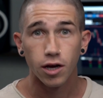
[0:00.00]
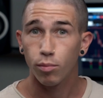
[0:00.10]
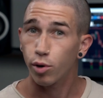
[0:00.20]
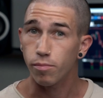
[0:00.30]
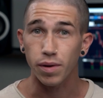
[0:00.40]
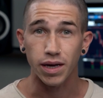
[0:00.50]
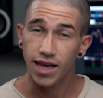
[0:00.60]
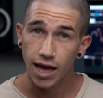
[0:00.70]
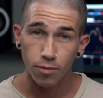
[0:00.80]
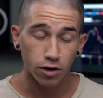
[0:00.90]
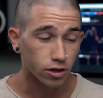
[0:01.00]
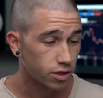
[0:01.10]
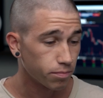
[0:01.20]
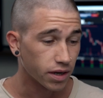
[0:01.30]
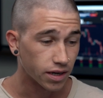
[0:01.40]
pretty big
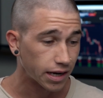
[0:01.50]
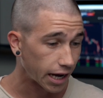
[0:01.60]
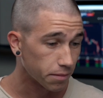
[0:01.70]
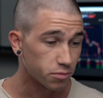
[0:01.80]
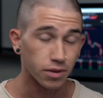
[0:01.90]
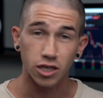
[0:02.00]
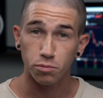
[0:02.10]
gamers, big names being